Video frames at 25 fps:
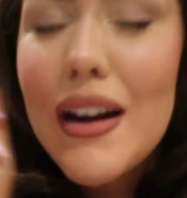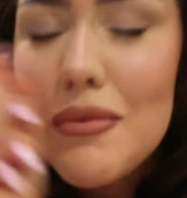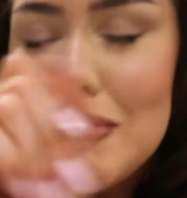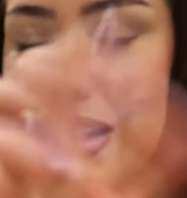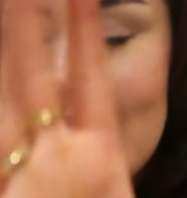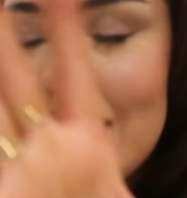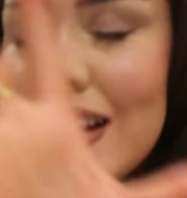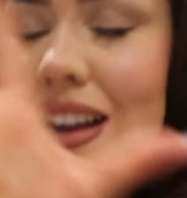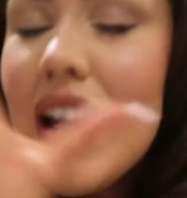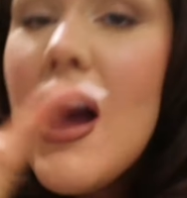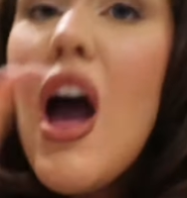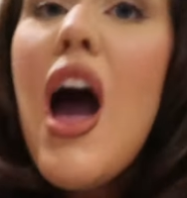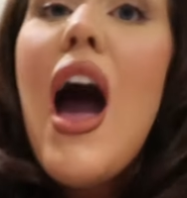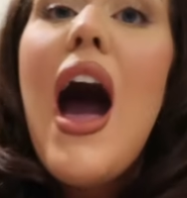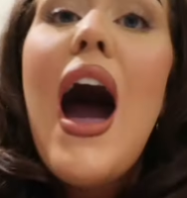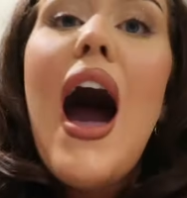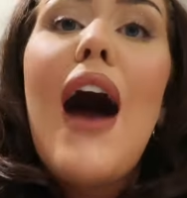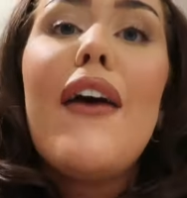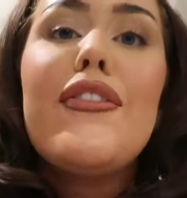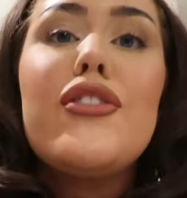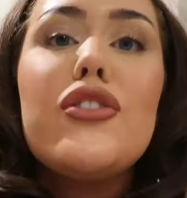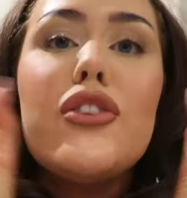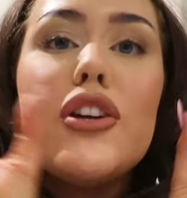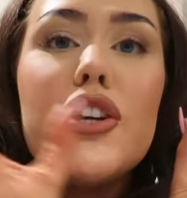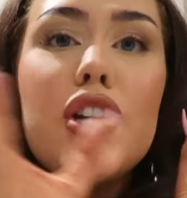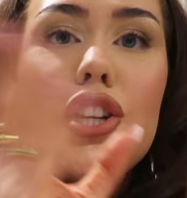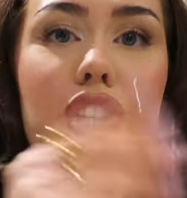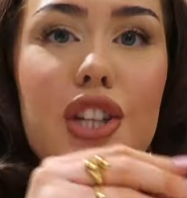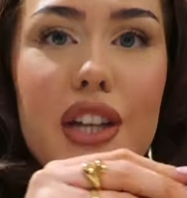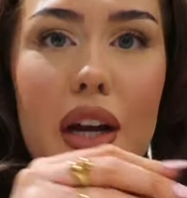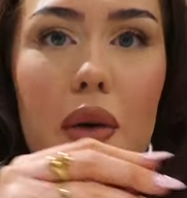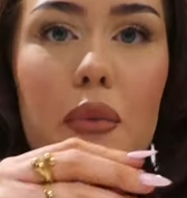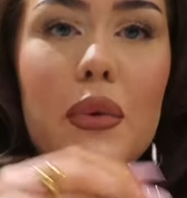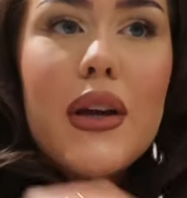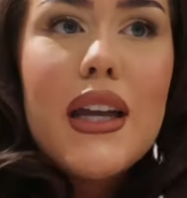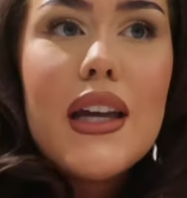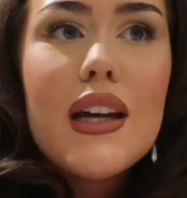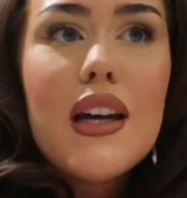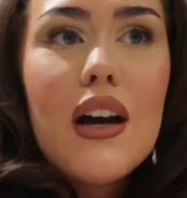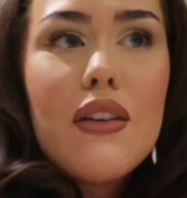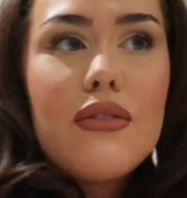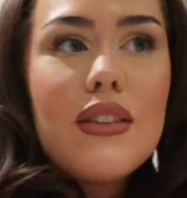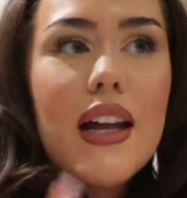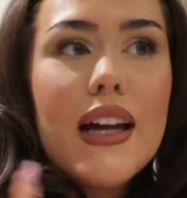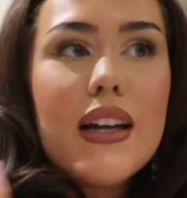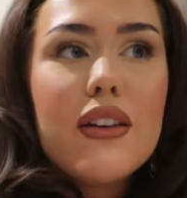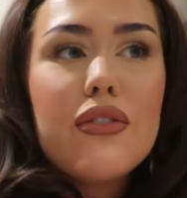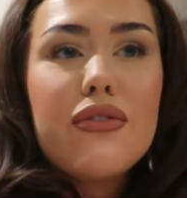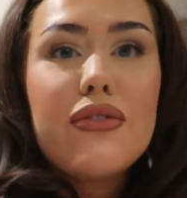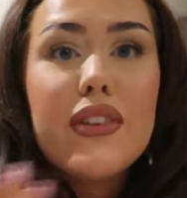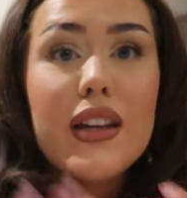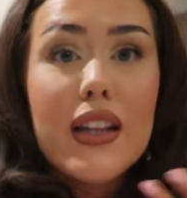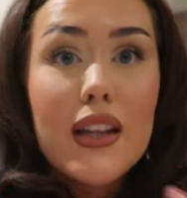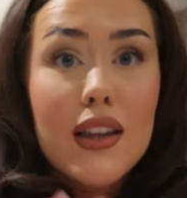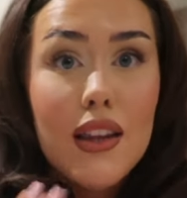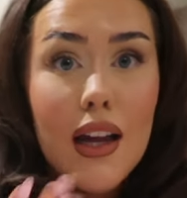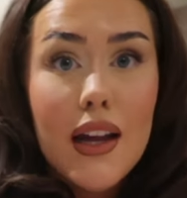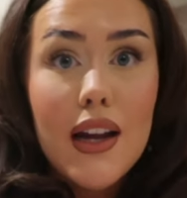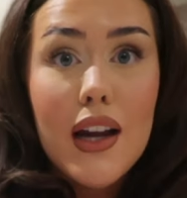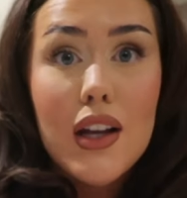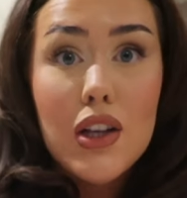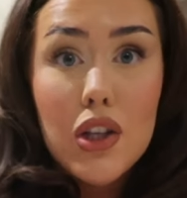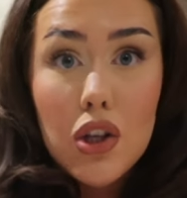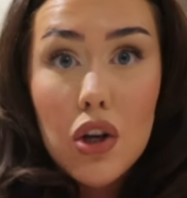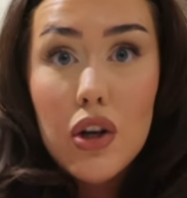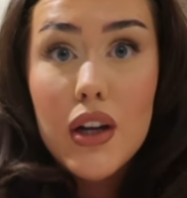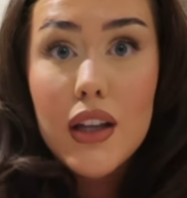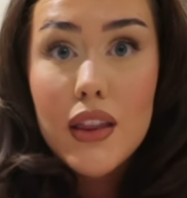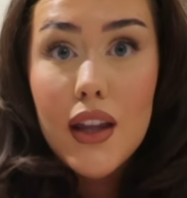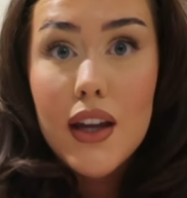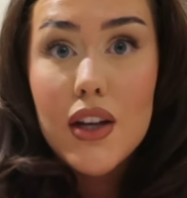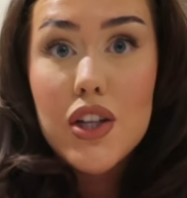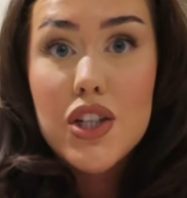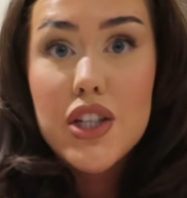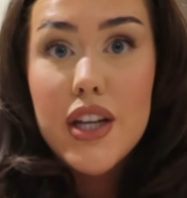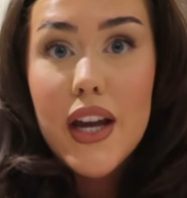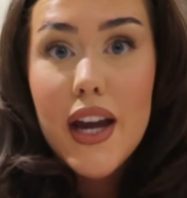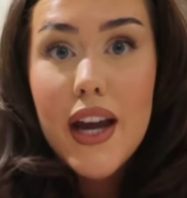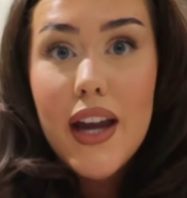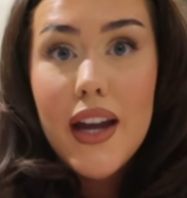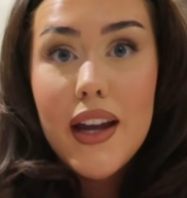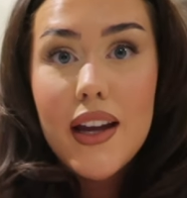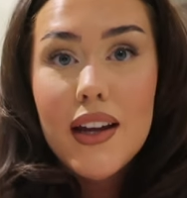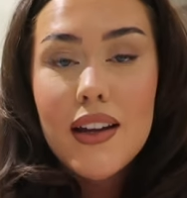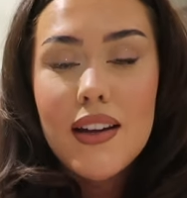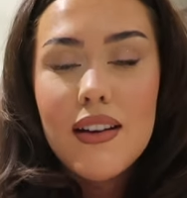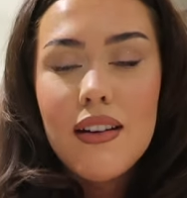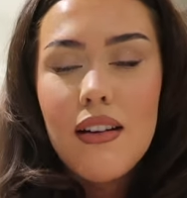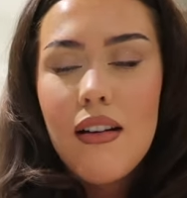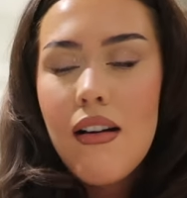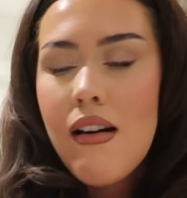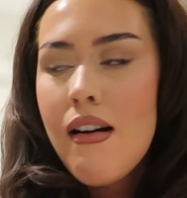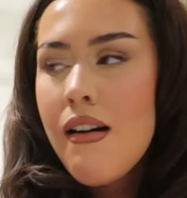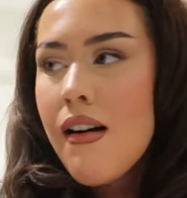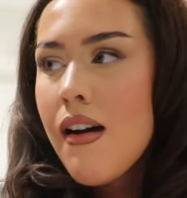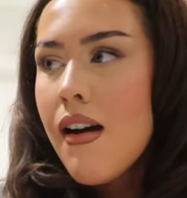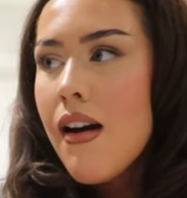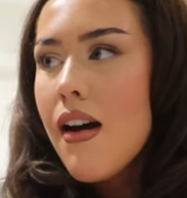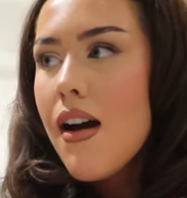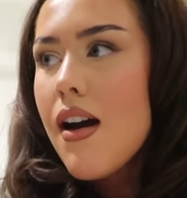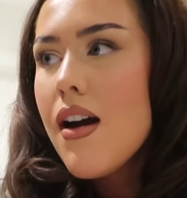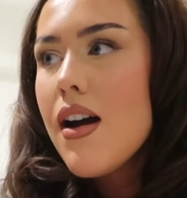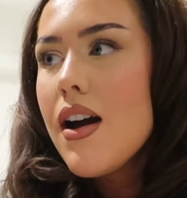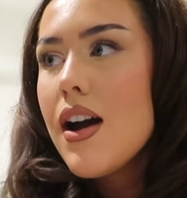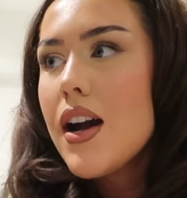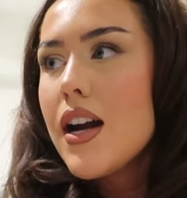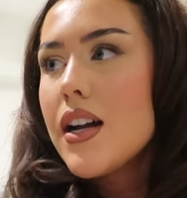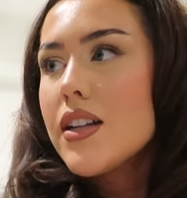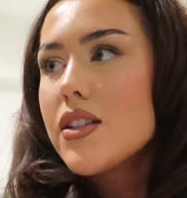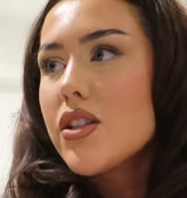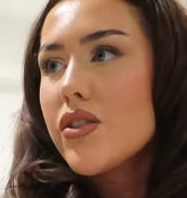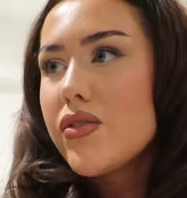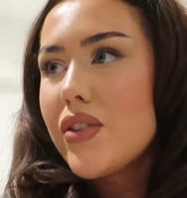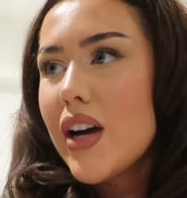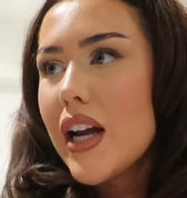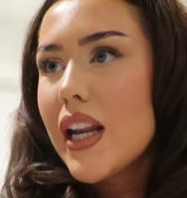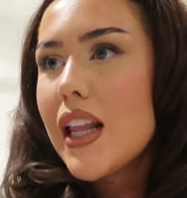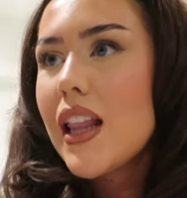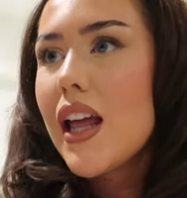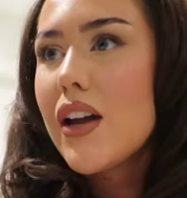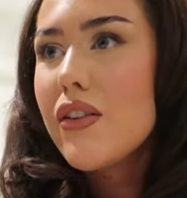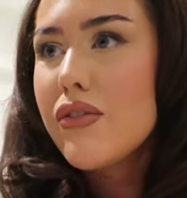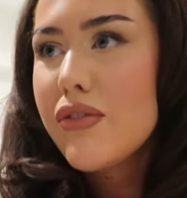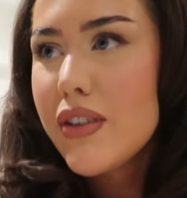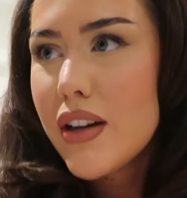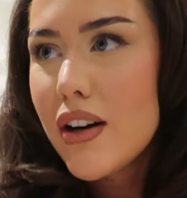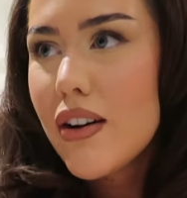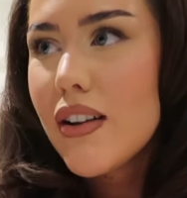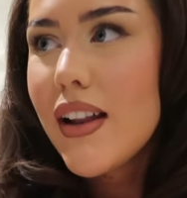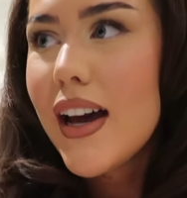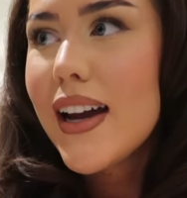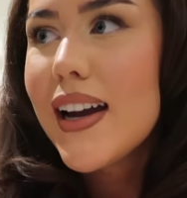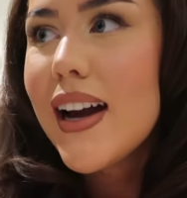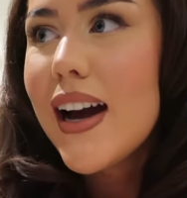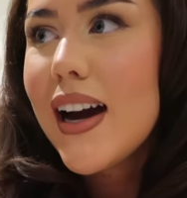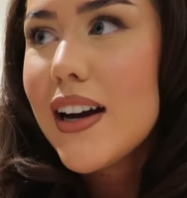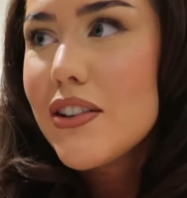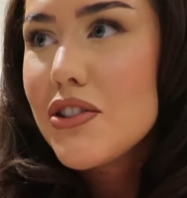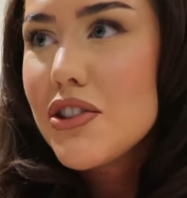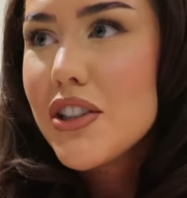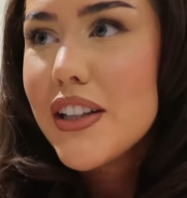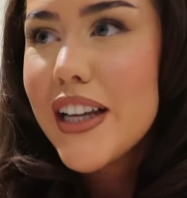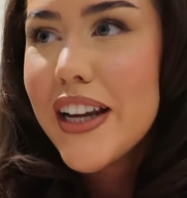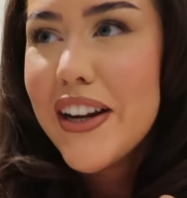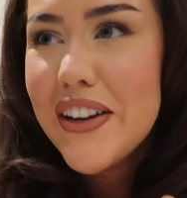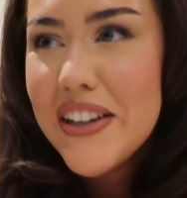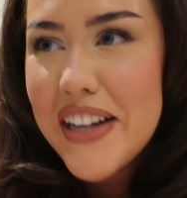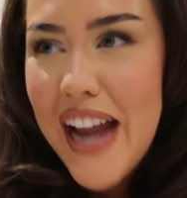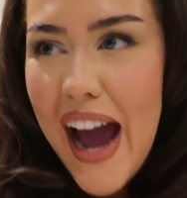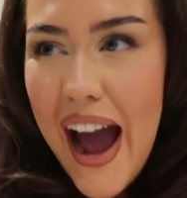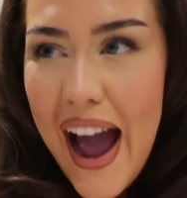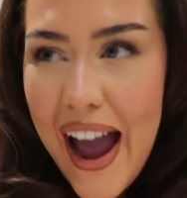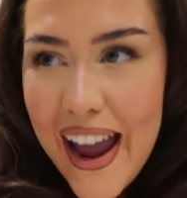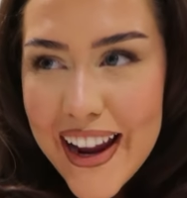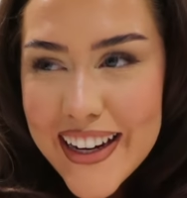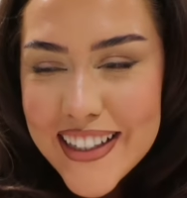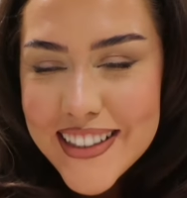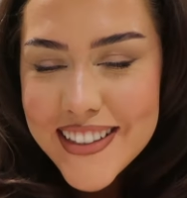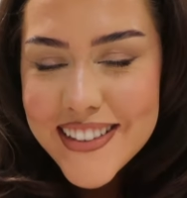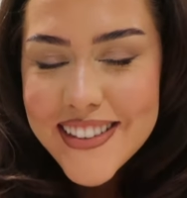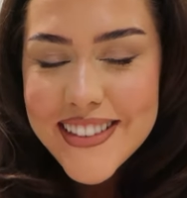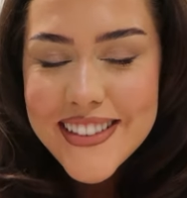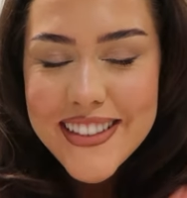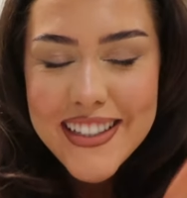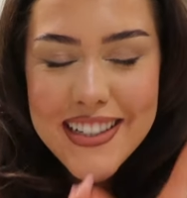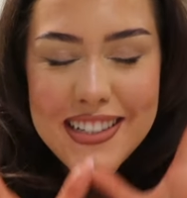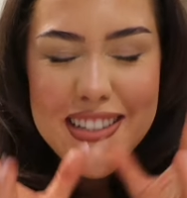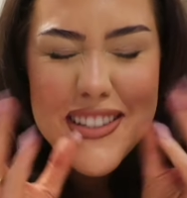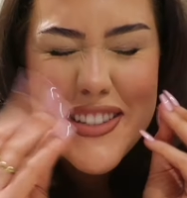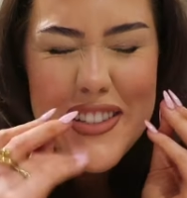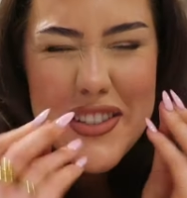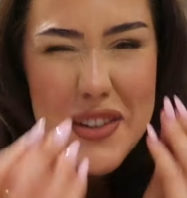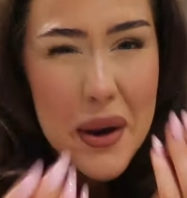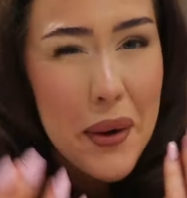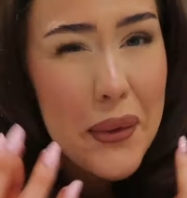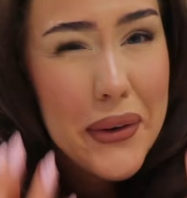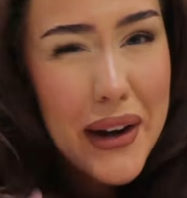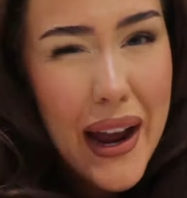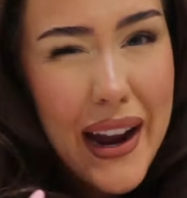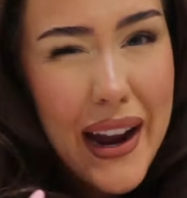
I'm like, after a shit week of like feeling like I'm looking like shit, to finally like feel like actually nice, is so